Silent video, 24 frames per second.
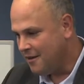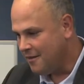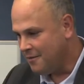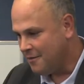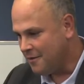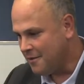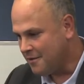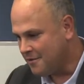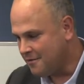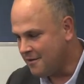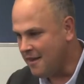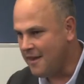the
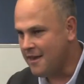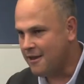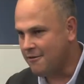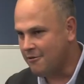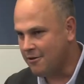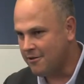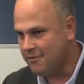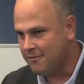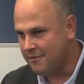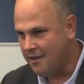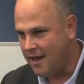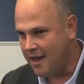
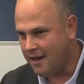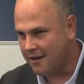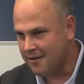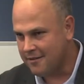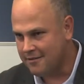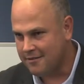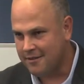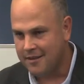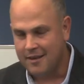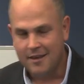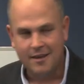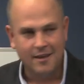sacred
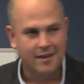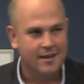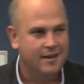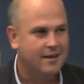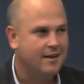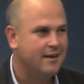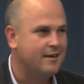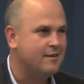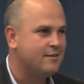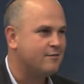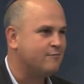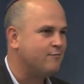text,
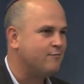his